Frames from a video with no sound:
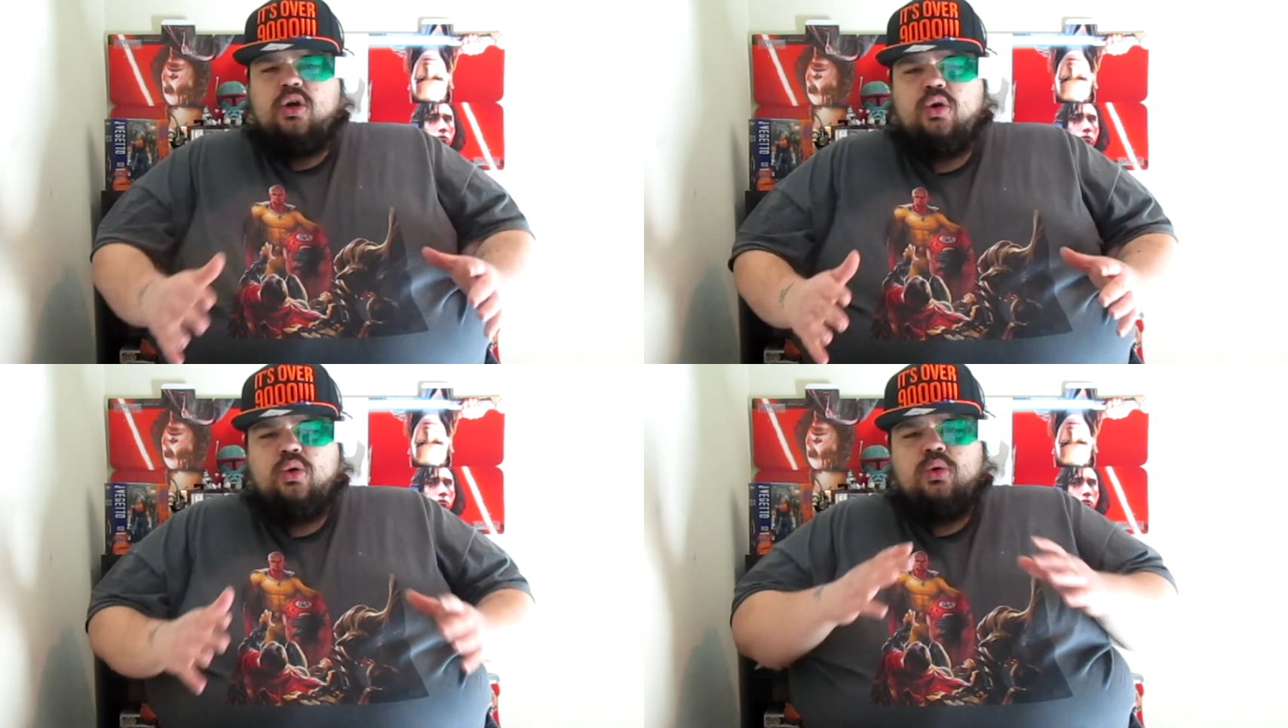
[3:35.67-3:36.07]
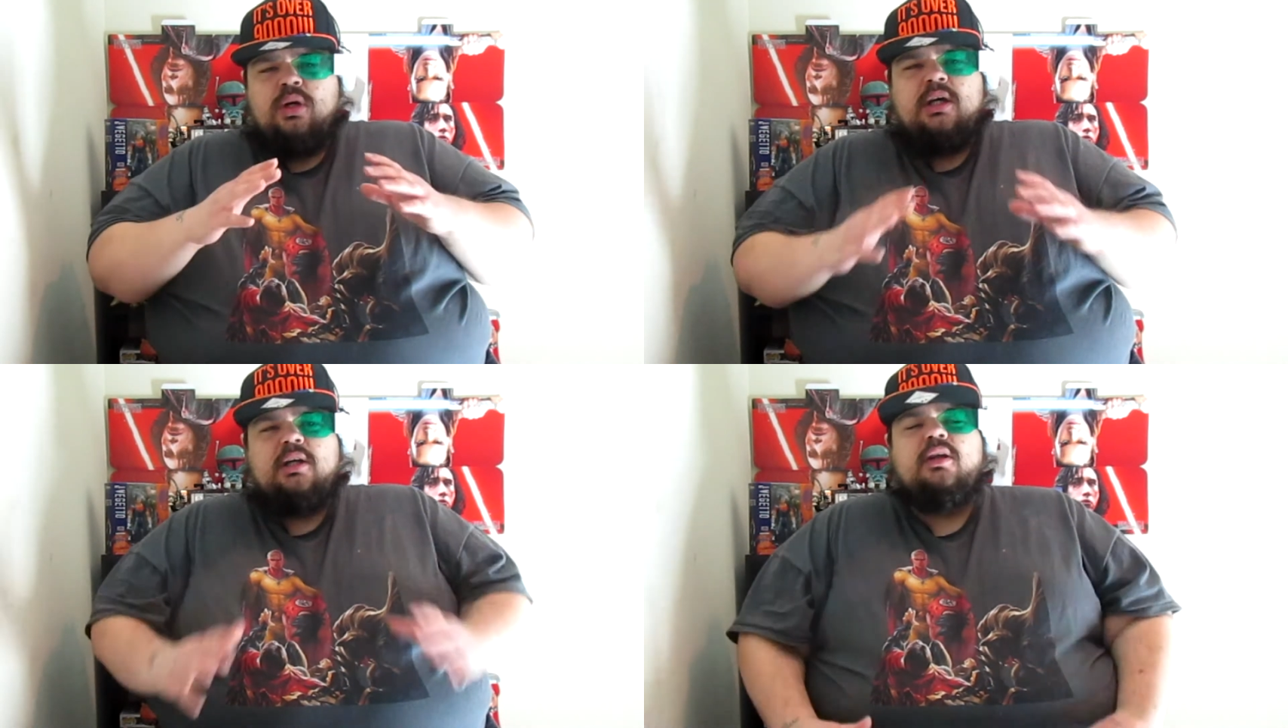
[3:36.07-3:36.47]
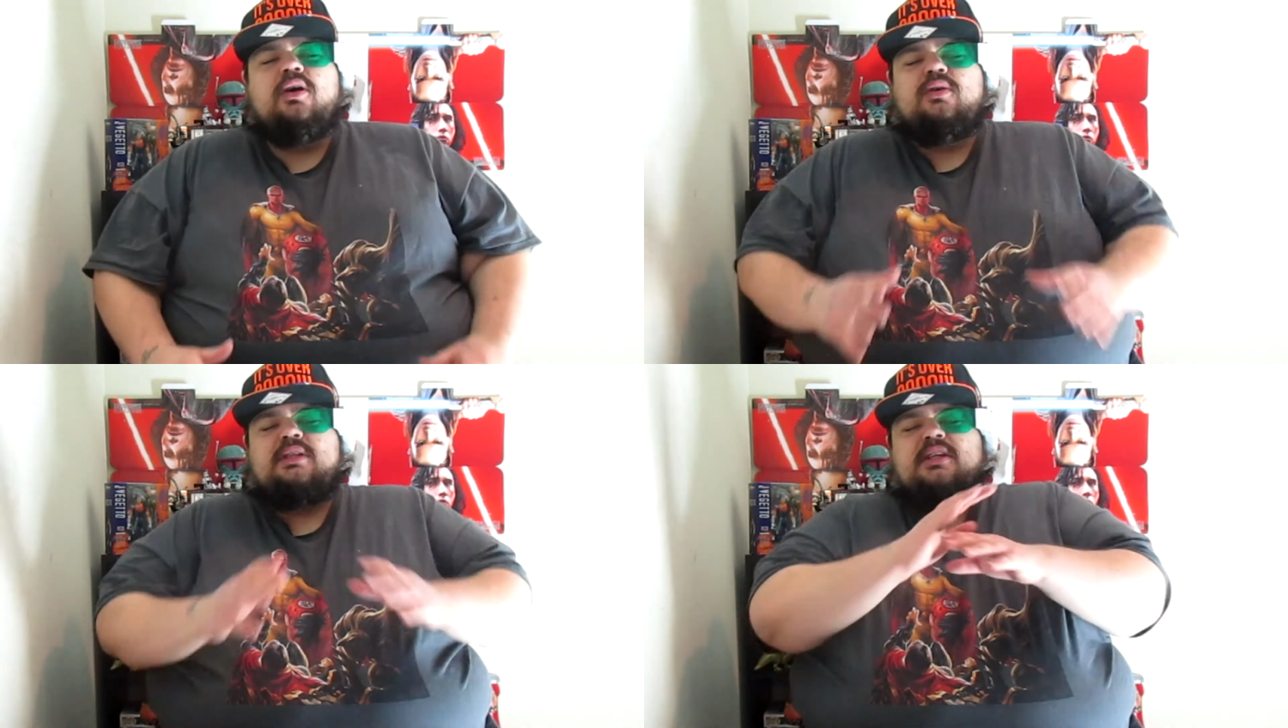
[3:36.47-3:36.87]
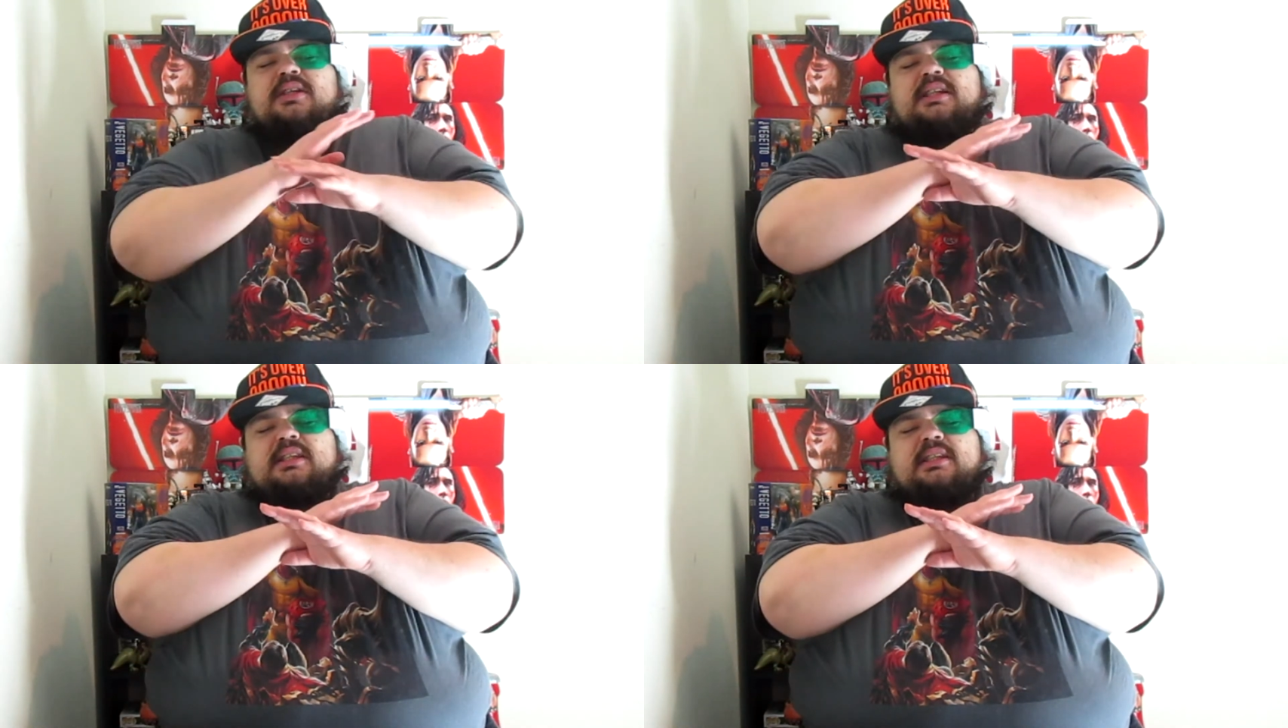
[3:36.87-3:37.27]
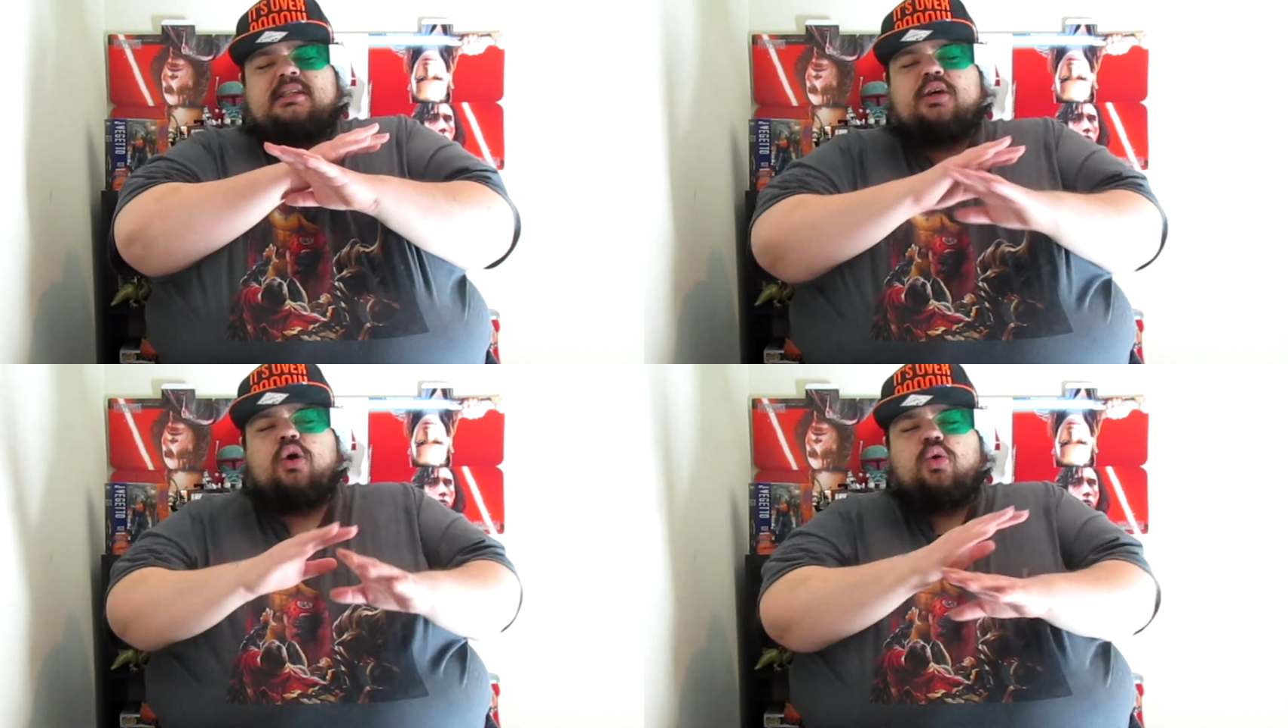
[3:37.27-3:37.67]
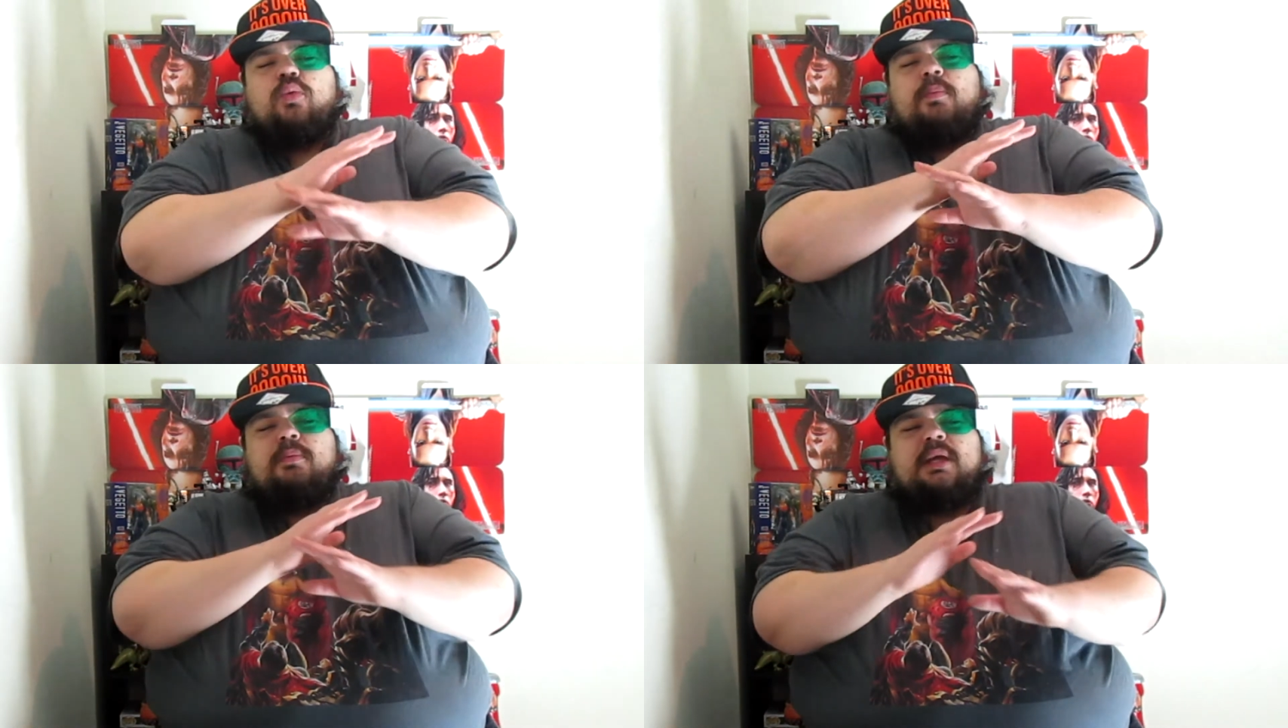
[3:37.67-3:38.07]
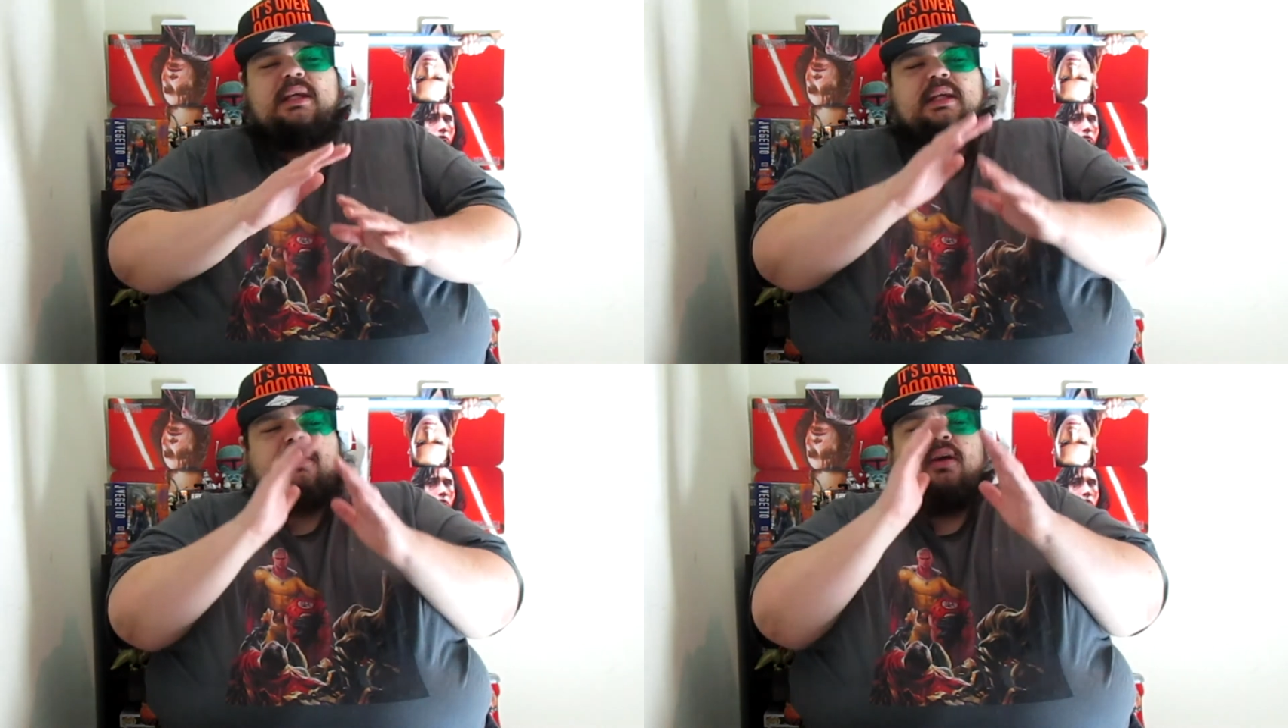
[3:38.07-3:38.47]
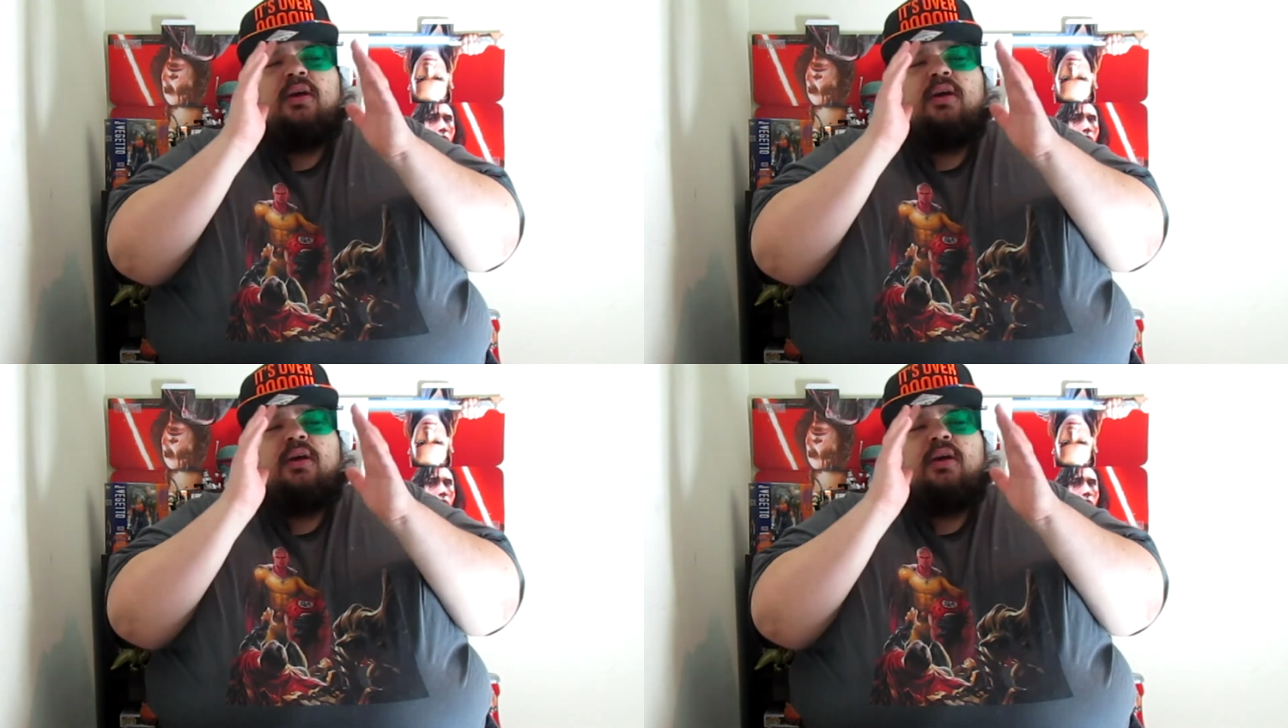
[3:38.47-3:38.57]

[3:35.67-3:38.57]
Who knows? There's just so many